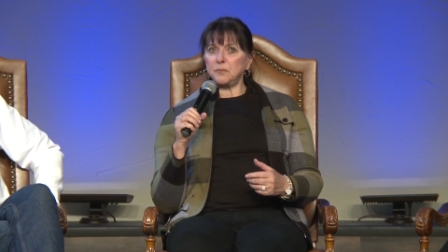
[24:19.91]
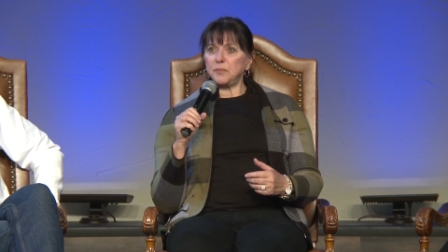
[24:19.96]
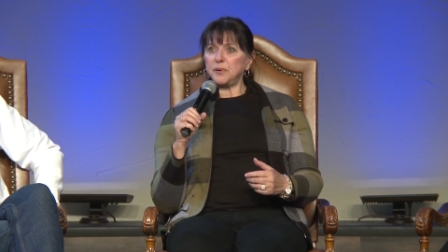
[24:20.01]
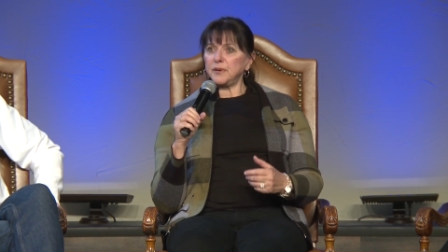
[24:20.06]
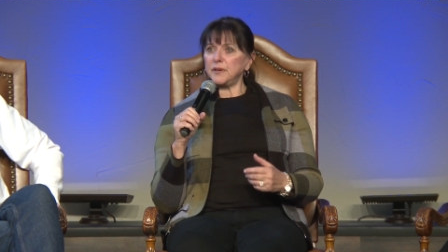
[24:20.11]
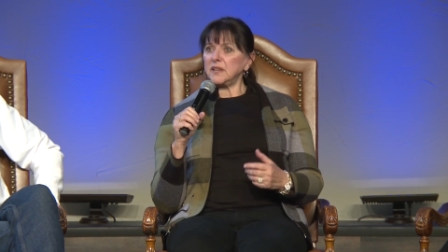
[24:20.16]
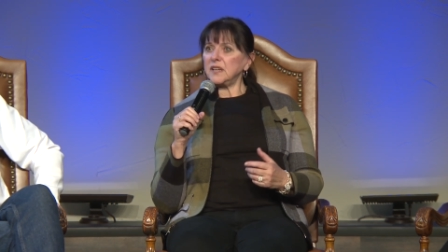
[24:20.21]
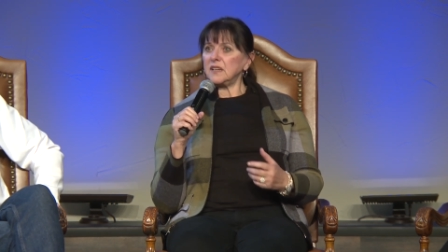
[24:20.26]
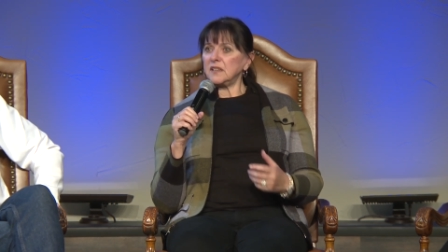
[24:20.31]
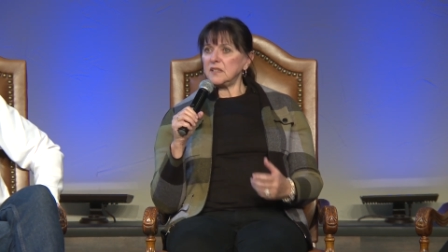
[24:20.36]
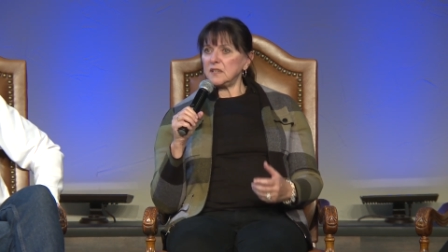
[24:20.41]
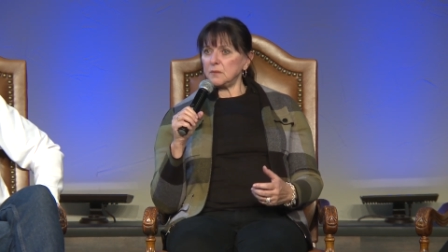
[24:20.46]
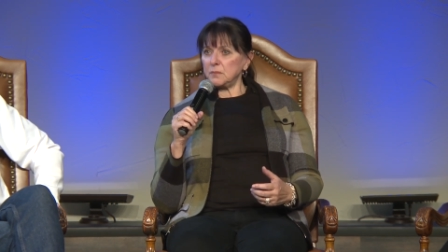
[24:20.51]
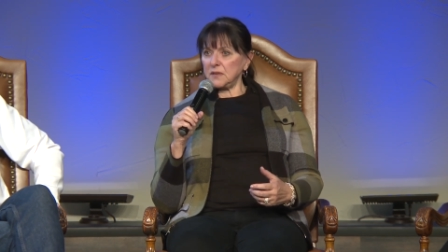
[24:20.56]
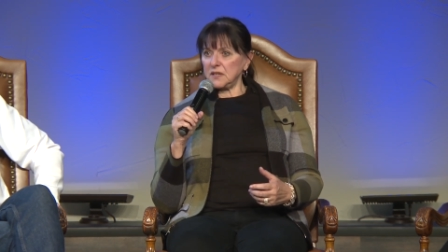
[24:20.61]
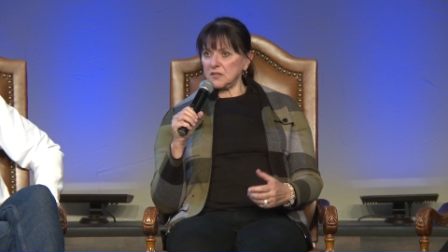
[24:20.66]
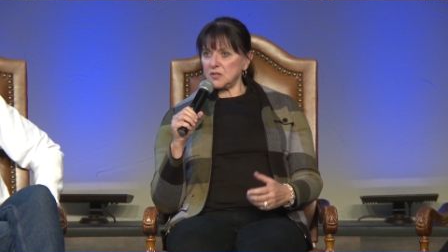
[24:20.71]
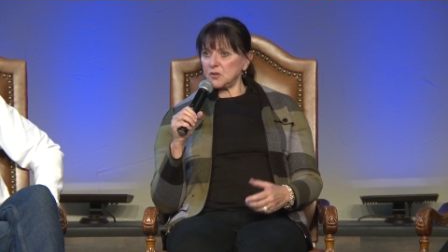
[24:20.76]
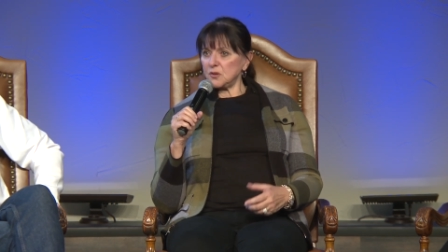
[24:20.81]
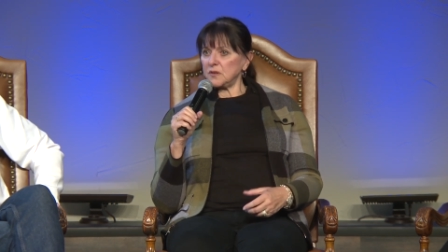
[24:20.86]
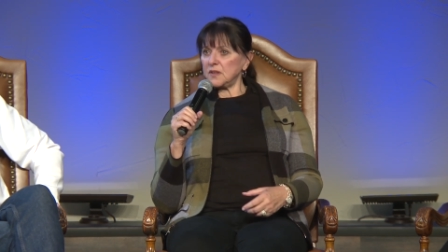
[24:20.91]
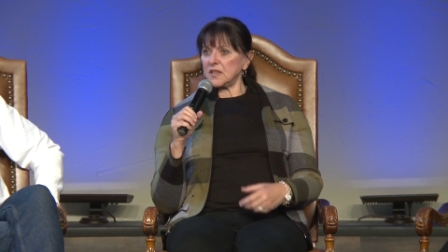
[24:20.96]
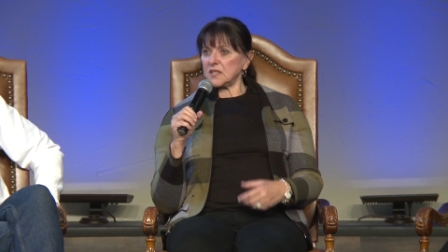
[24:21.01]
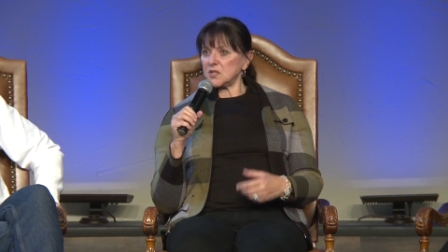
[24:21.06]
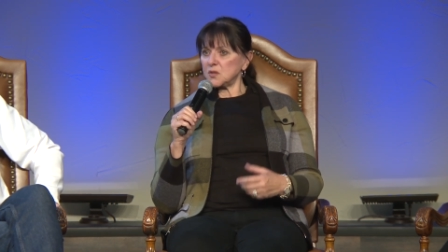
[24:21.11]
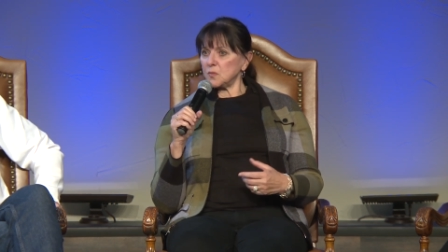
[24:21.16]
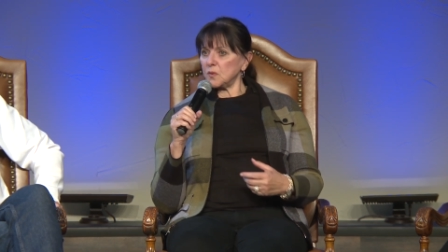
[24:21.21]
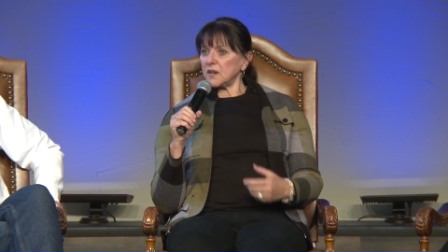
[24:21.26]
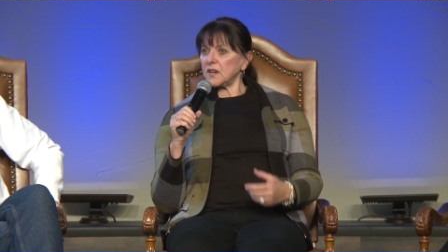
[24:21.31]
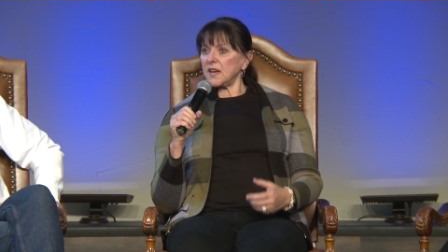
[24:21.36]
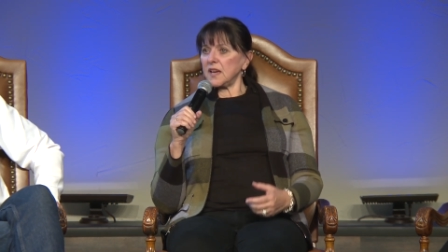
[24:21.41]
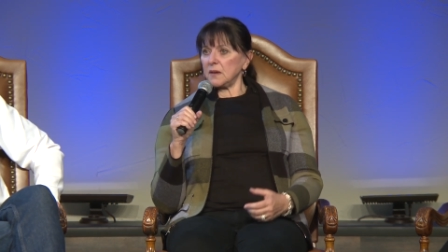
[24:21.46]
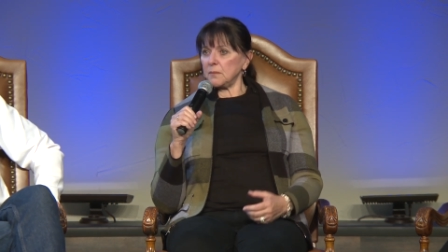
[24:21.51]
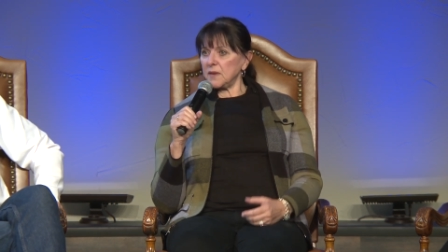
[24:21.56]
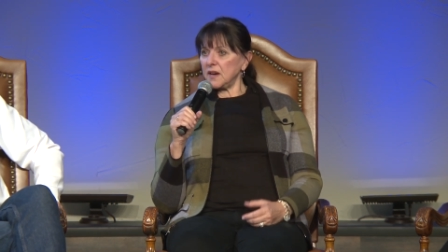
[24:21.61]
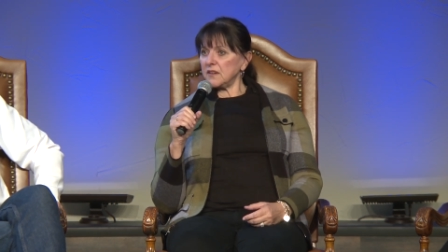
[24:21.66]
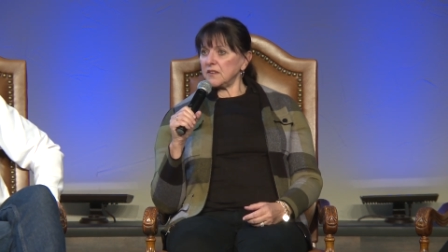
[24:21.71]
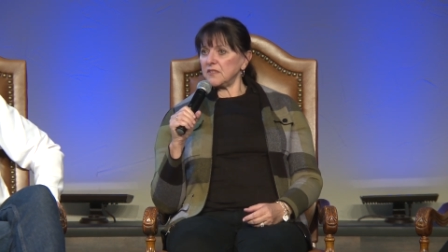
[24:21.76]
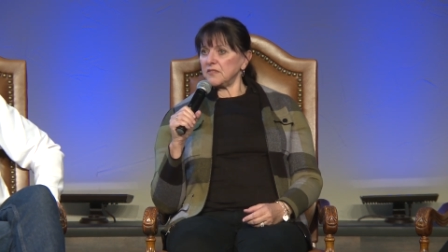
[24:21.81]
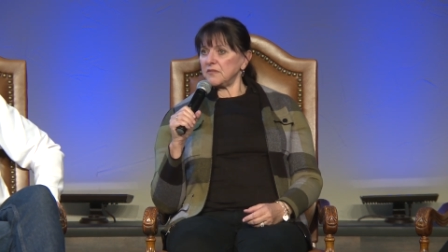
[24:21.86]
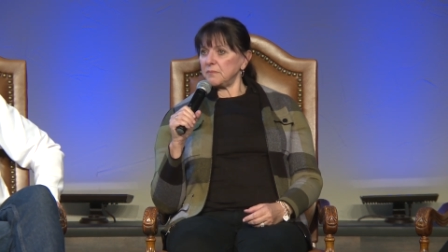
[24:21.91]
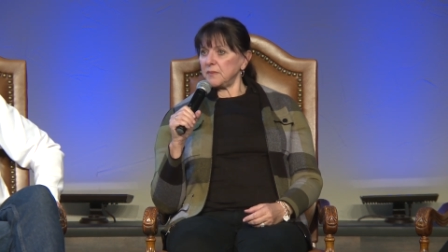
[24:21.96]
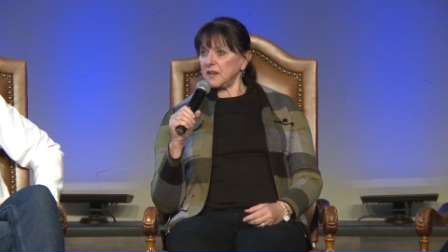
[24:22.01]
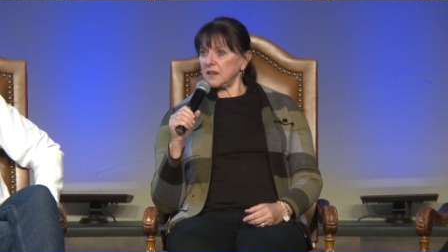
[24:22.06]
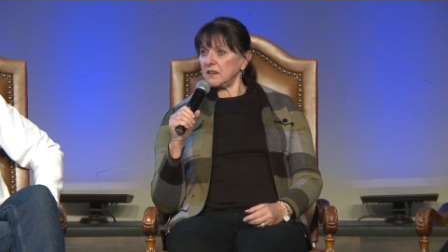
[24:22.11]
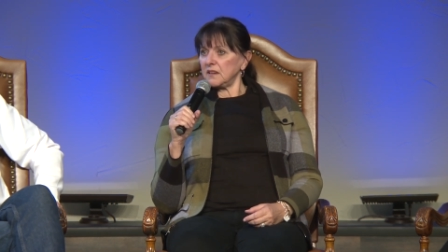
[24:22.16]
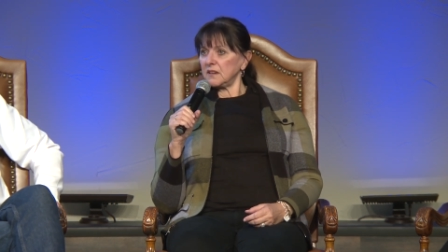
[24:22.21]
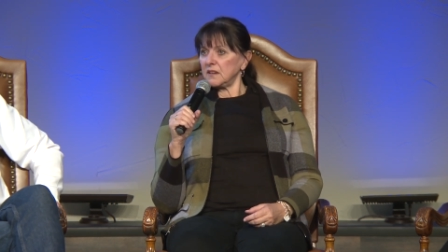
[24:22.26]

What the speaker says: put into me, so that's what came out of me